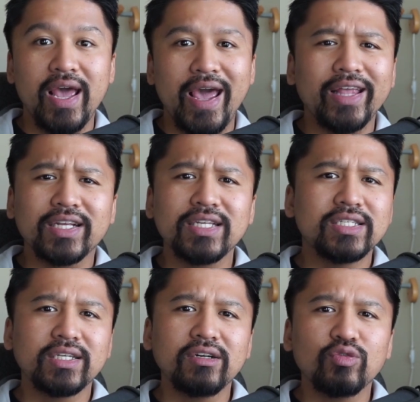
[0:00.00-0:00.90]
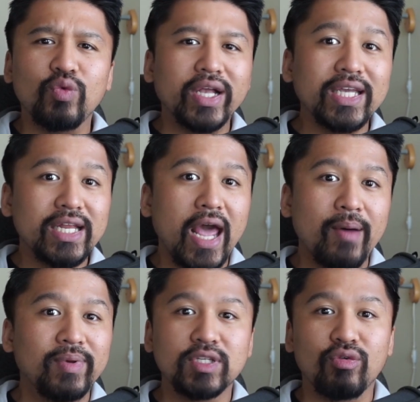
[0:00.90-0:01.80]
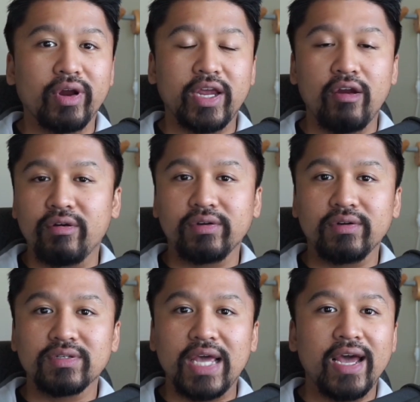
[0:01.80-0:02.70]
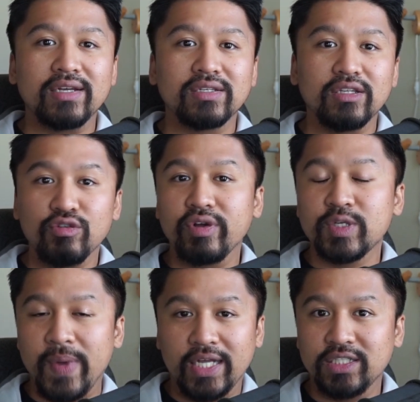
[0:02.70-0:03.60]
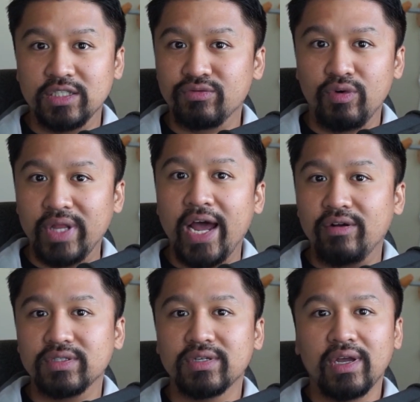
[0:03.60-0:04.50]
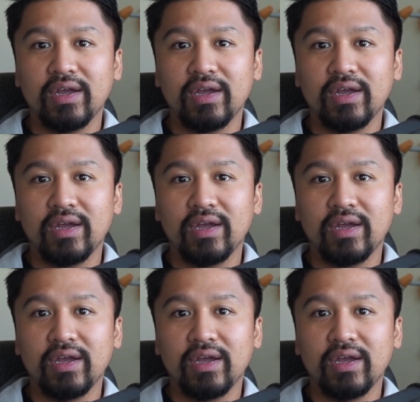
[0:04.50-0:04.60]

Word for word: and consider what can happen to our characters as new expansions roll out.